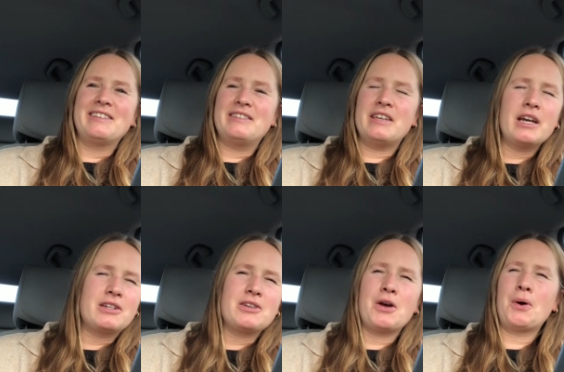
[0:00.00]

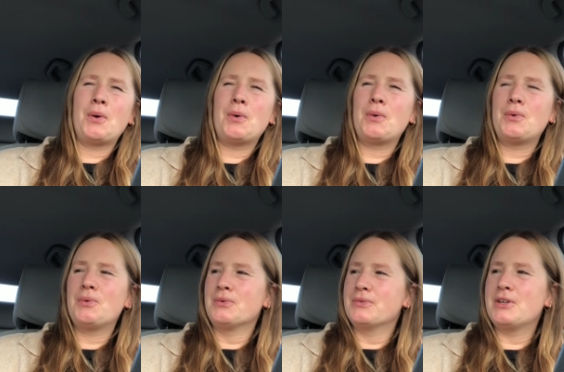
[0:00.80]

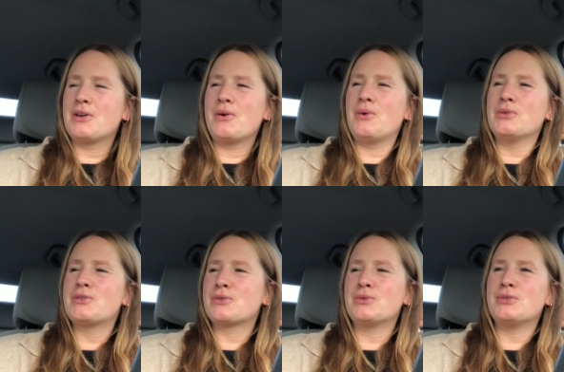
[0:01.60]
techno, you know, old
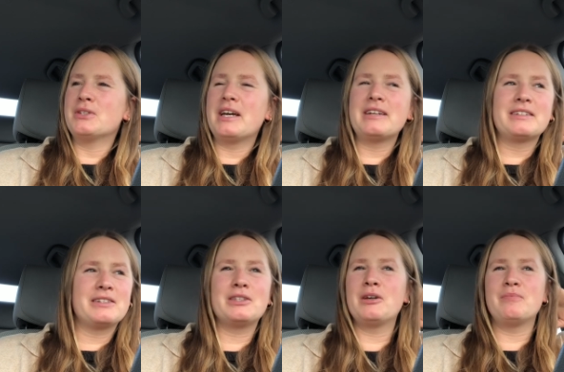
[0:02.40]
school, like,
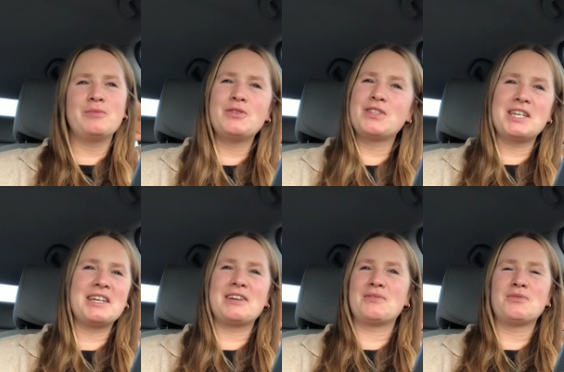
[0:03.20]
club
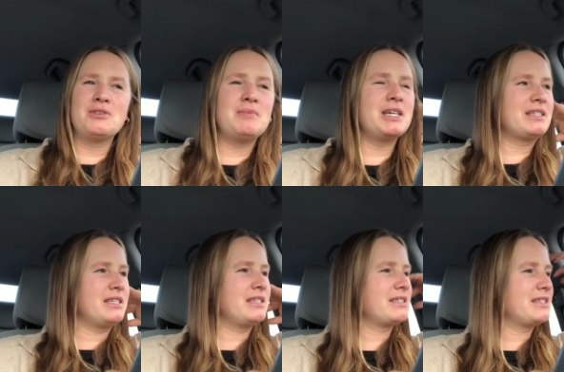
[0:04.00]
music and
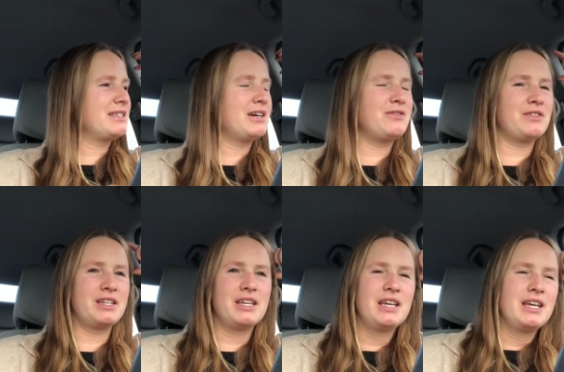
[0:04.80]
remixes and stuff.
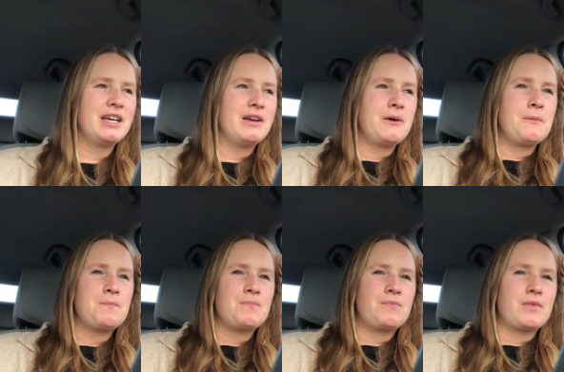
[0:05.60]
And
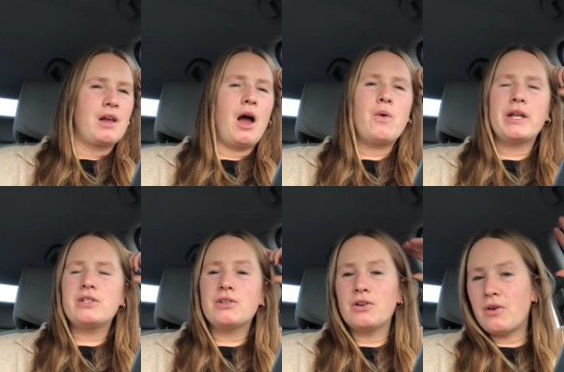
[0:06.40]
I went
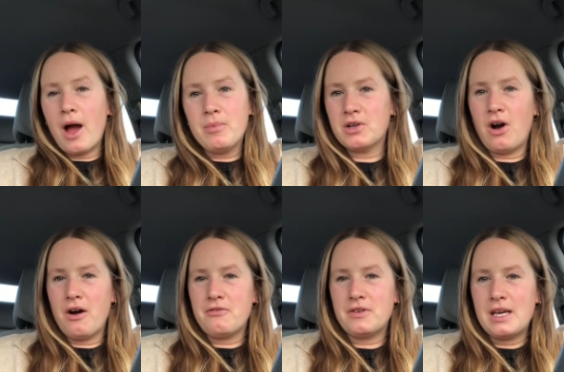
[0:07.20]
to go grab a
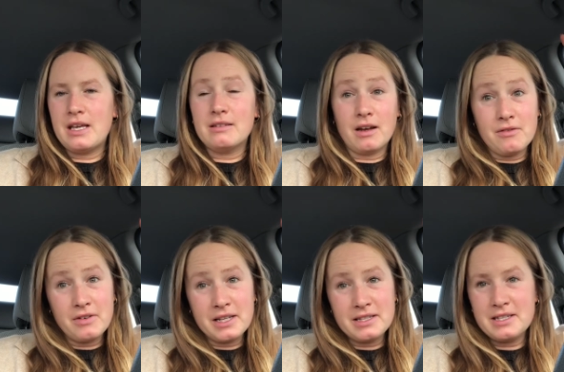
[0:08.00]
coffee, not
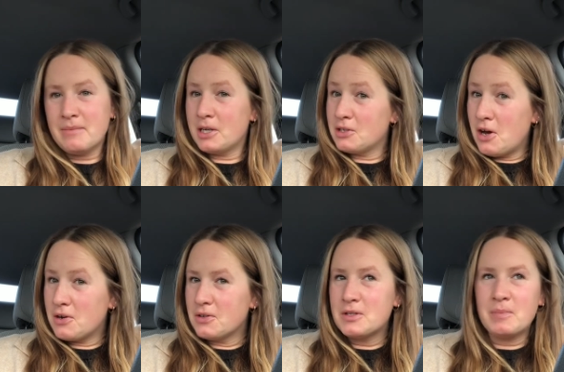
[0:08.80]
fancy
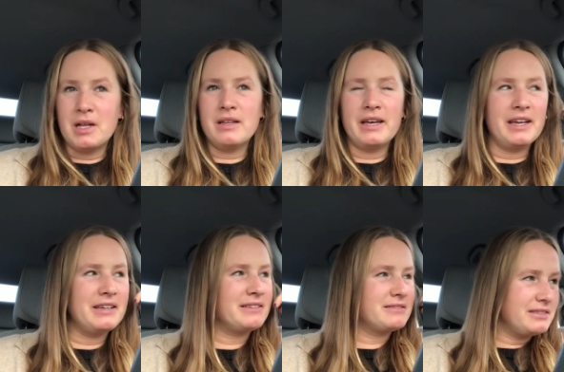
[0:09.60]
McDonald's, but
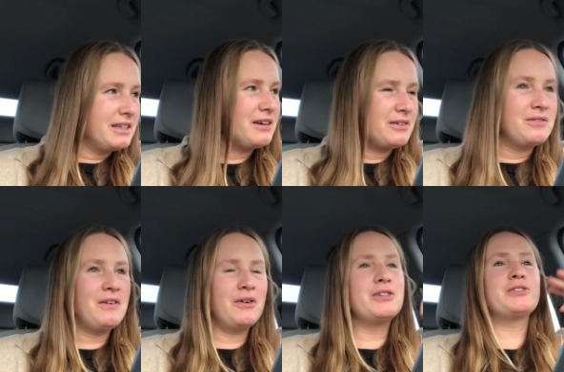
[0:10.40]
like, you know,
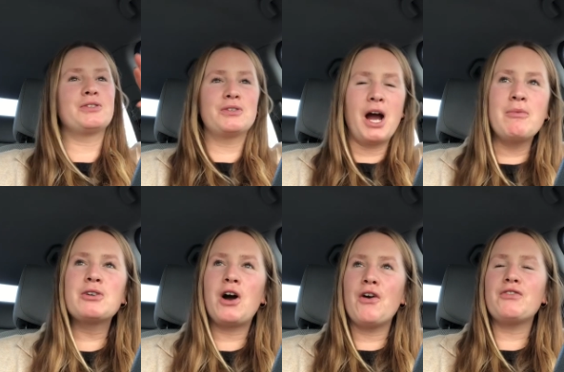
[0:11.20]
I went to go grab a
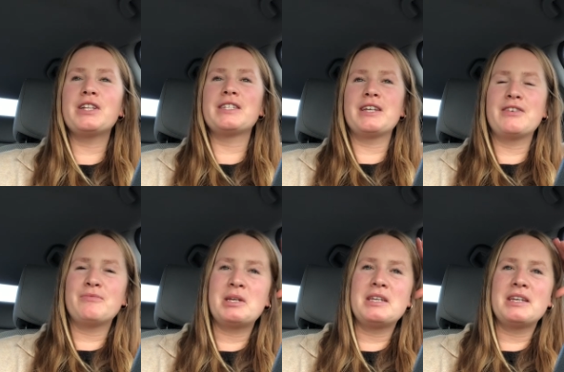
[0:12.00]
coffee instead of
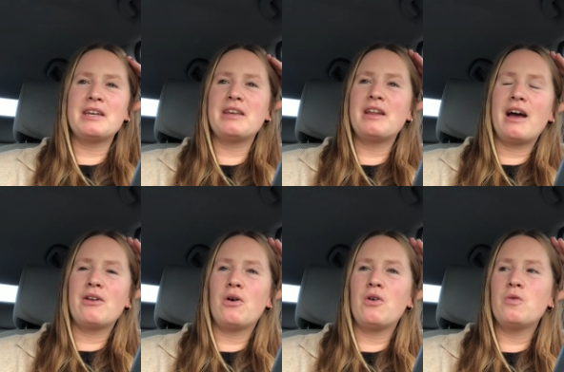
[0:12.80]
making it at
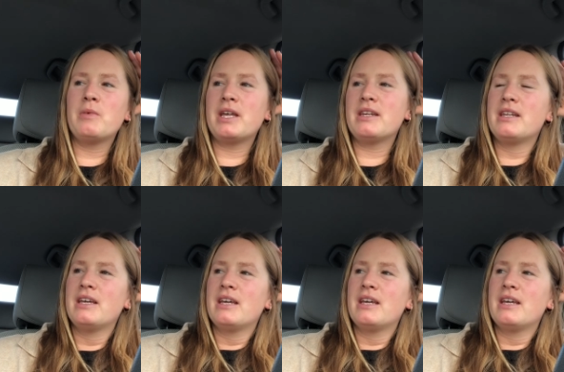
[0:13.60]
home. And